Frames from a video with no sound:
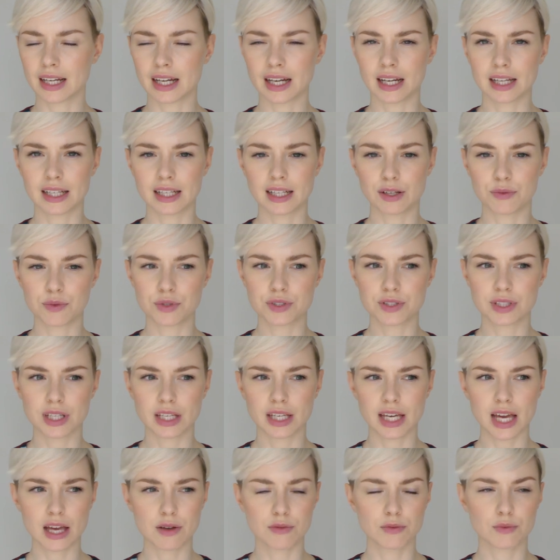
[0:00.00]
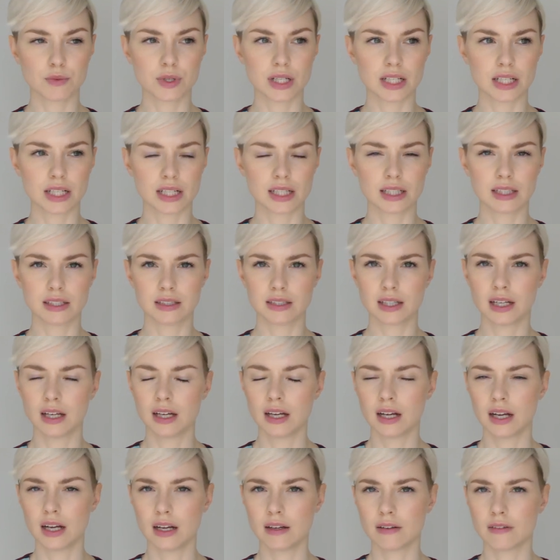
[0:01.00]
and it came with
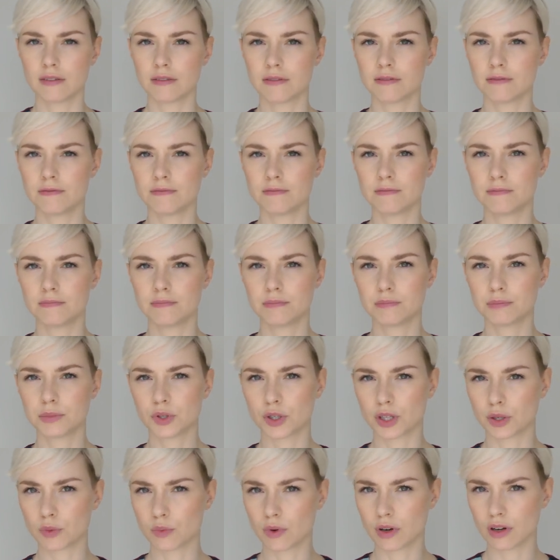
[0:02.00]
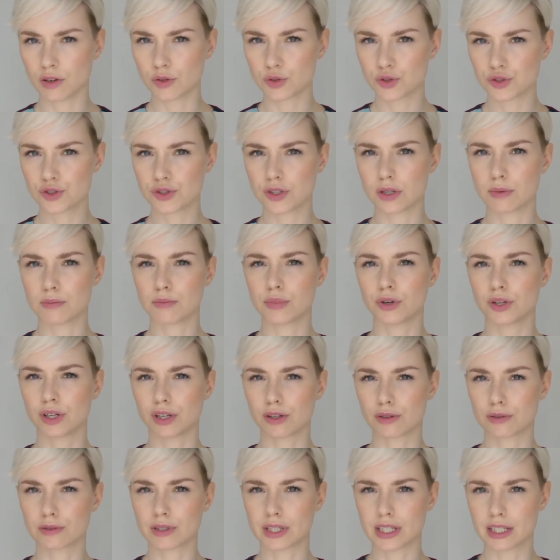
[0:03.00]
body wash and body
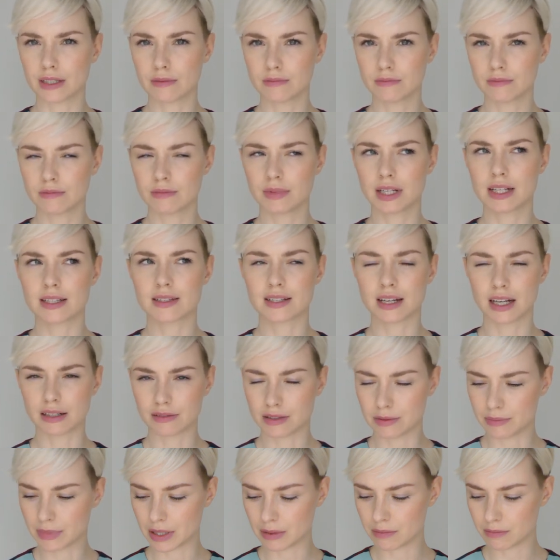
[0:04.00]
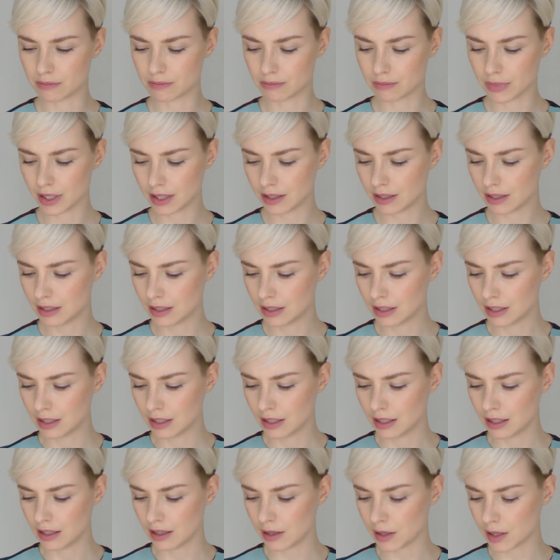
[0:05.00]
cream, as I remember.
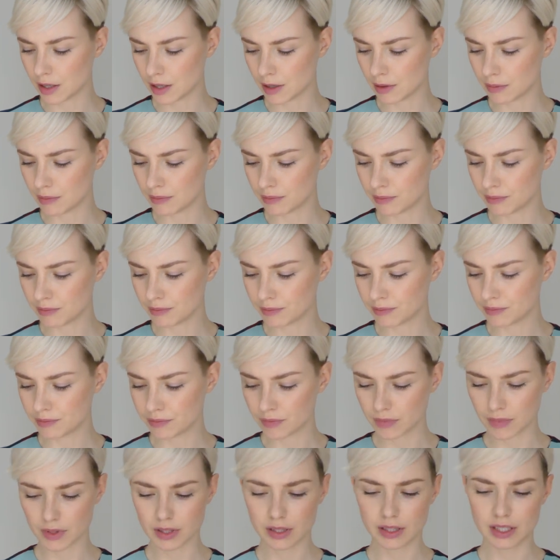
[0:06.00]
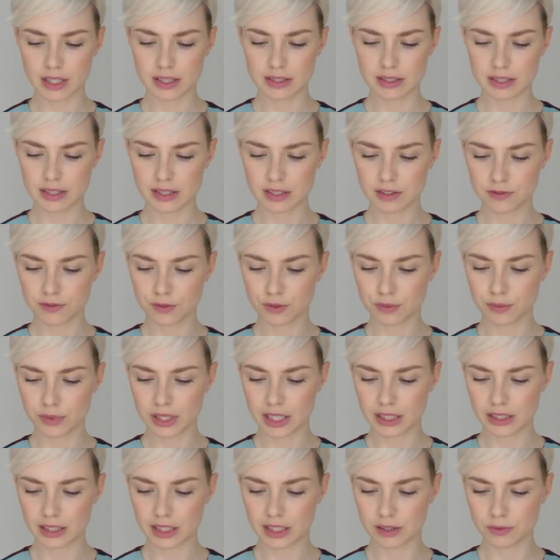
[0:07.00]
This is
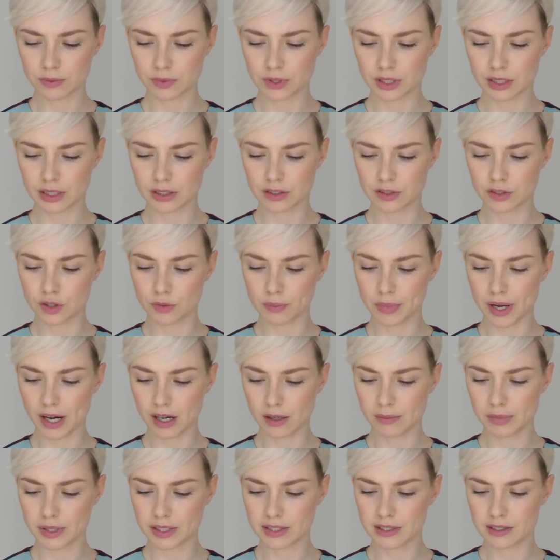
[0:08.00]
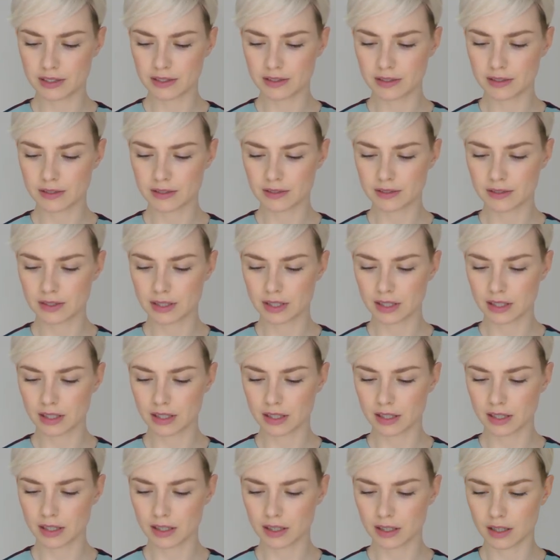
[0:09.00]
formulated with no parabens,
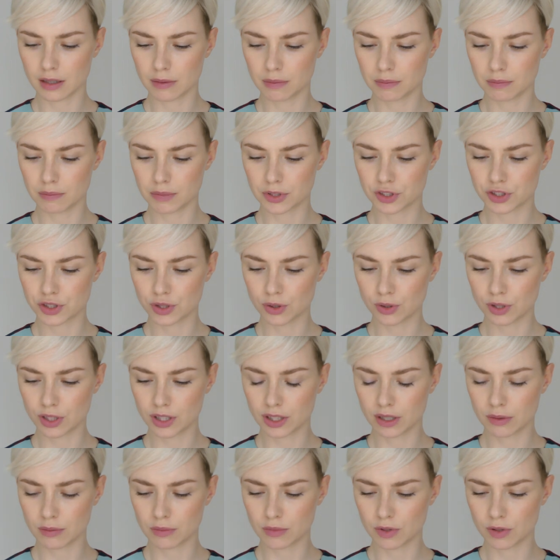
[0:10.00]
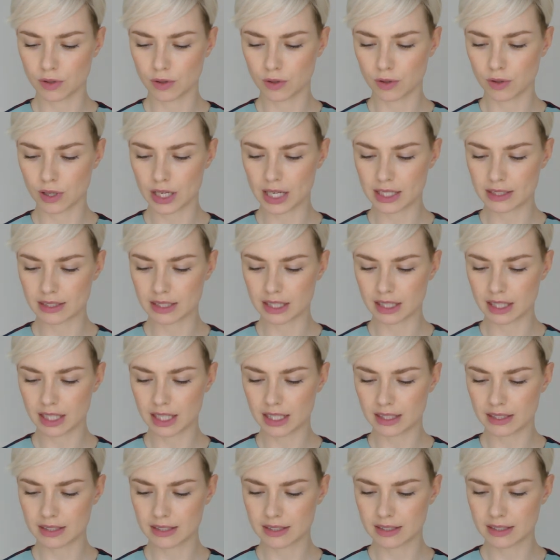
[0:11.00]
petroleum or
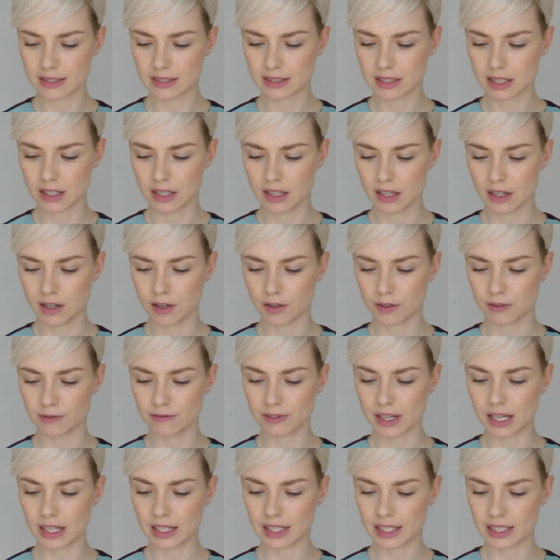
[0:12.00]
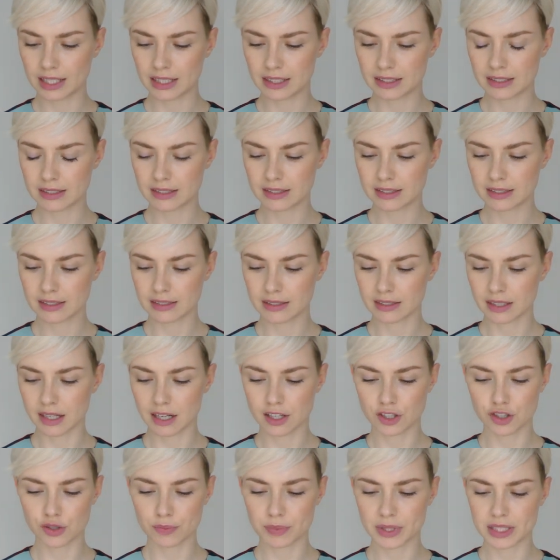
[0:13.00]
SLS or phthalates,
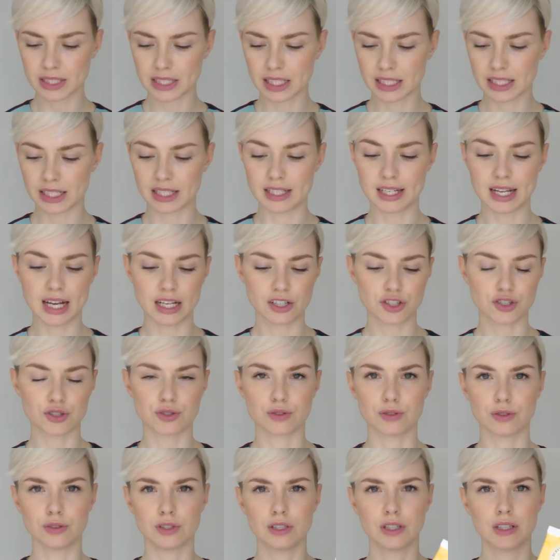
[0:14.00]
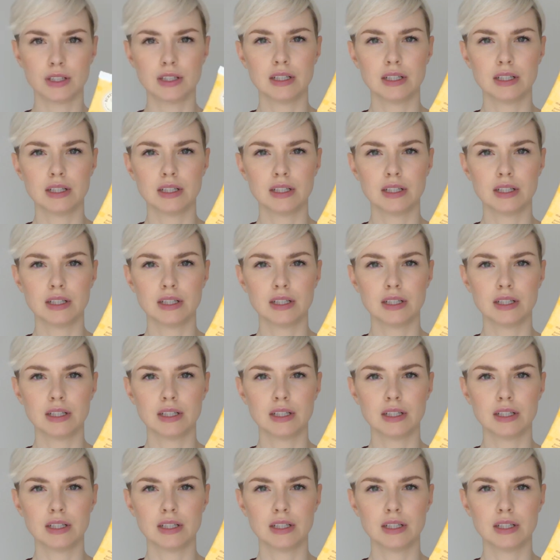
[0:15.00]
100% natural.